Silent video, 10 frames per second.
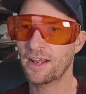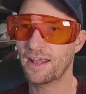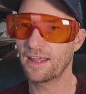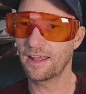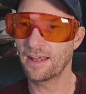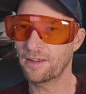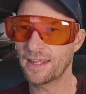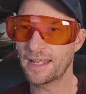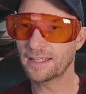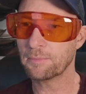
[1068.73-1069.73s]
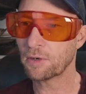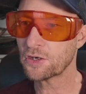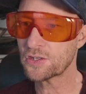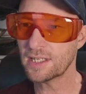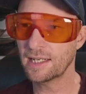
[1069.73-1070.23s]
They can
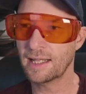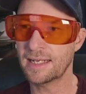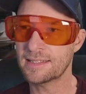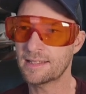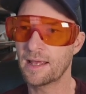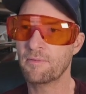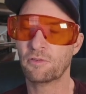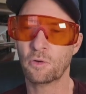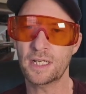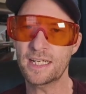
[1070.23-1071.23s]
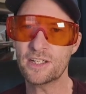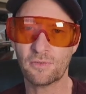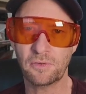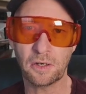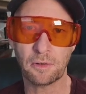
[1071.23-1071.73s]
personalize them for each
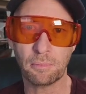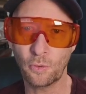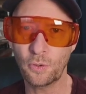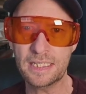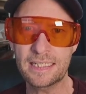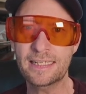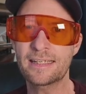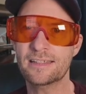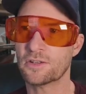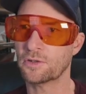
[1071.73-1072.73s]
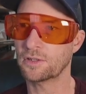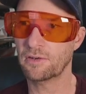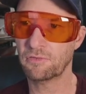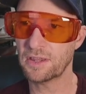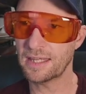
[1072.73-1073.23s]
of their employees or
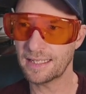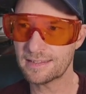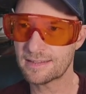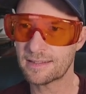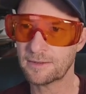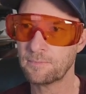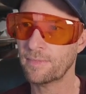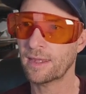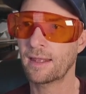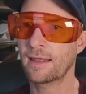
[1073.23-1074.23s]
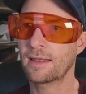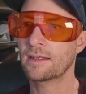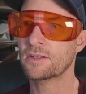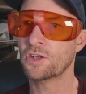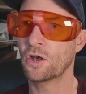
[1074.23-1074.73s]
different things.
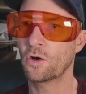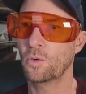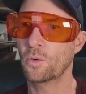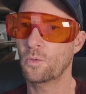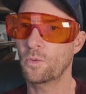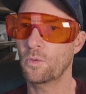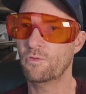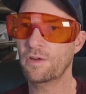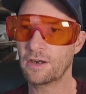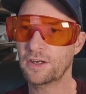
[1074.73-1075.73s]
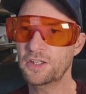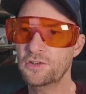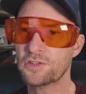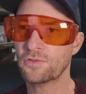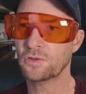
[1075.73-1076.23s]
So very
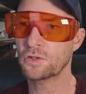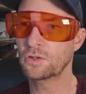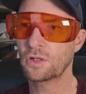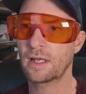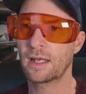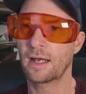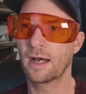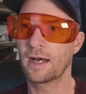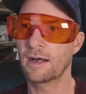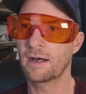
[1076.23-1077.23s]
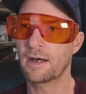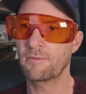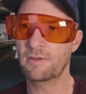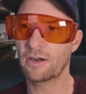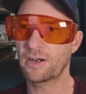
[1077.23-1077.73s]
useful,
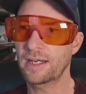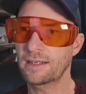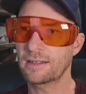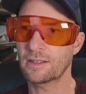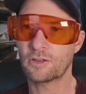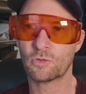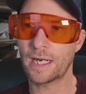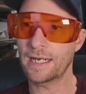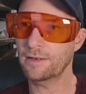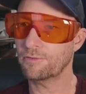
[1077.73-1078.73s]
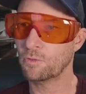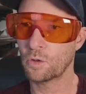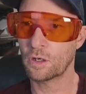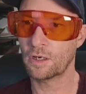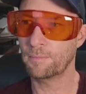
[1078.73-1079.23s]
very great
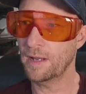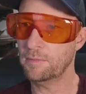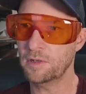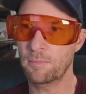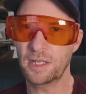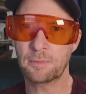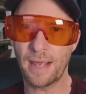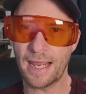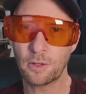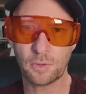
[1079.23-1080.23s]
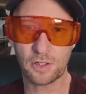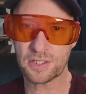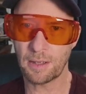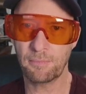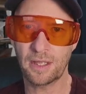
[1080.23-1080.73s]
for maybe a big banquet or
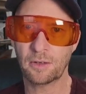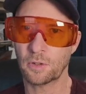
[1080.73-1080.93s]
something where